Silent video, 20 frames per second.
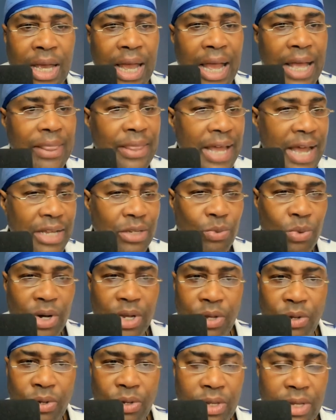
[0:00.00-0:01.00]
And that's where
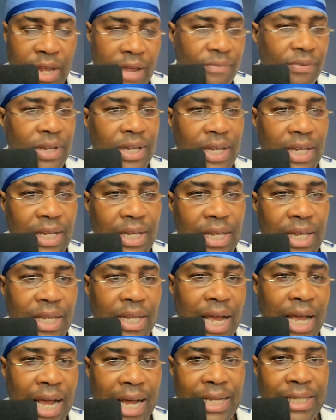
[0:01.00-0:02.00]
you definitely can get
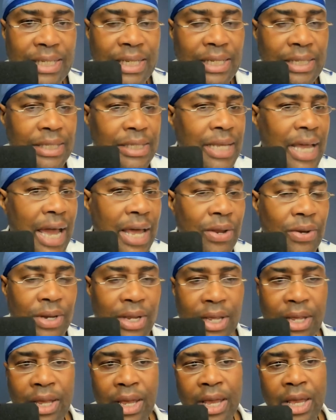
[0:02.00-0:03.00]
Hot Seat
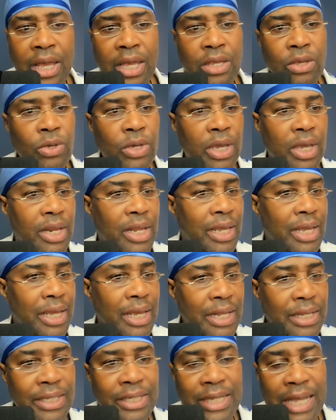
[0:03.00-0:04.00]
Saturday. You get
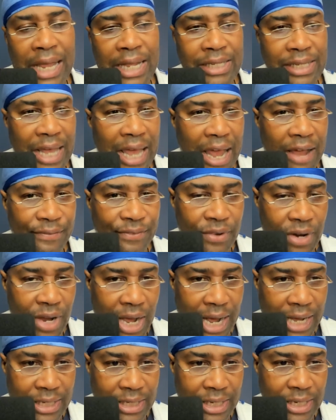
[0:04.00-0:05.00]
insights after
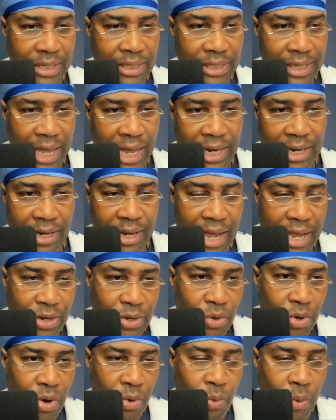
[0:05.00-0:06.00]
Hot Seat Saturday. I
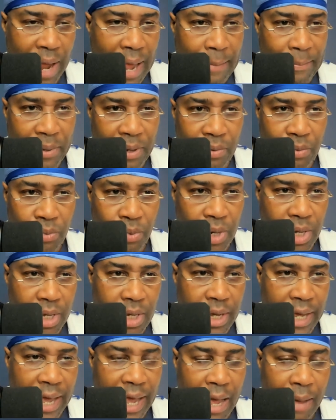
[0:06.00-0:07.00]
do a rapid
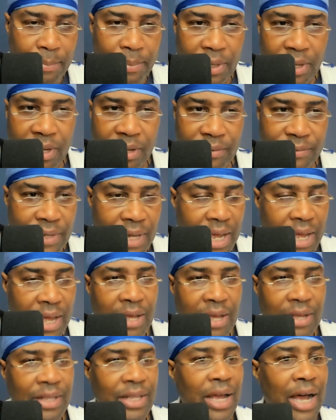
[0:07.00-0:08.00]
recap of
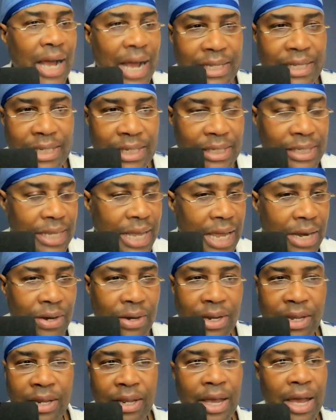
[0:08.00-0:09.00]
Hot Seat
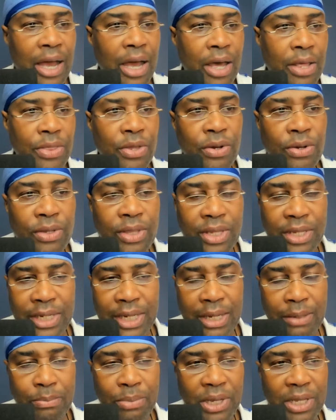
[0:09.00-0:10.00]
Saturday, other
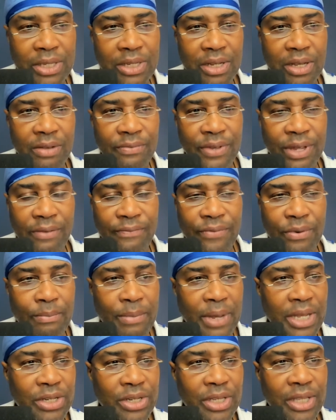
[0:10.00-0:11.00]
tidbits of
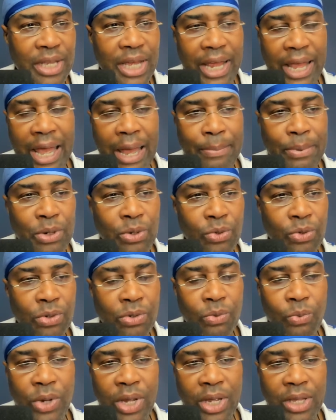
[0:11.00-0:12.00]
information that happened during
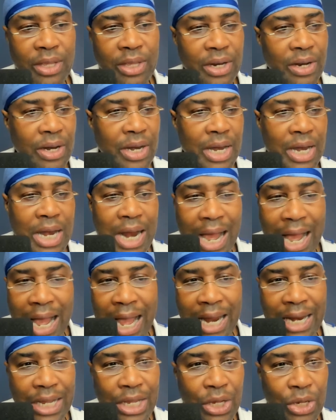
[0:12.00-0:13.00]
the week that are
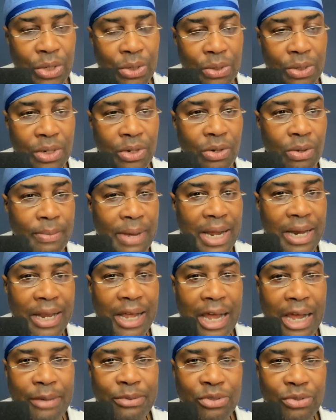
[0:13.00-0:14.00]
not included on my
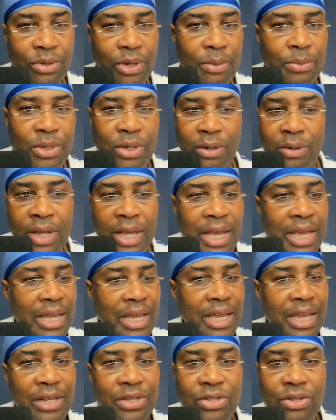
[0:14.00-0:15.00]
live streams on
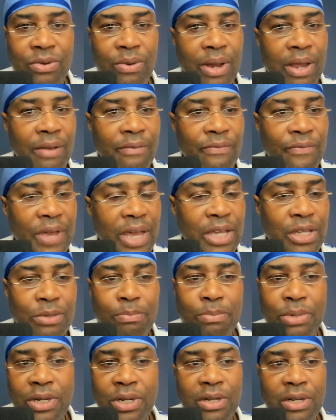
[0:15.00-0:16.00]
Instagram,
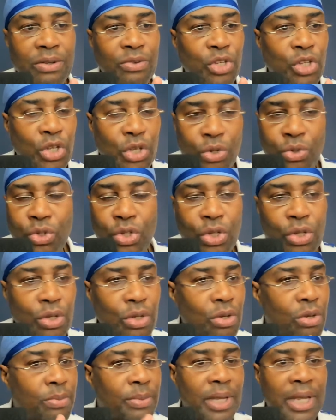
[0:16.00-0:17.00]
Facebook,
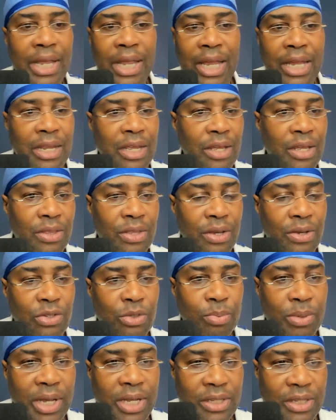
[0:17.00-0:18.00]
YouTube, any of those
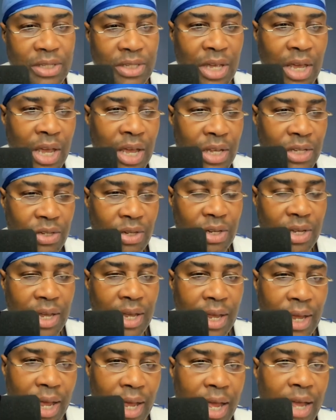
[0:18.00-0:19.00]
places. So you
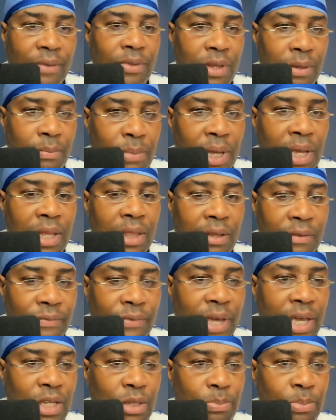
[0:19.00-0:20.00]
have to be in the
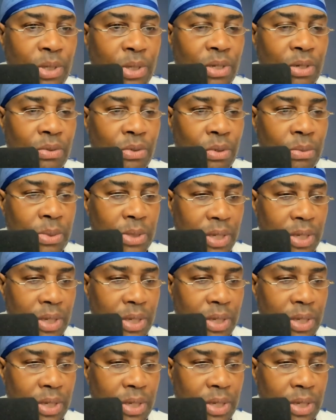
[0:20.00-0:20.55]
Facebook group.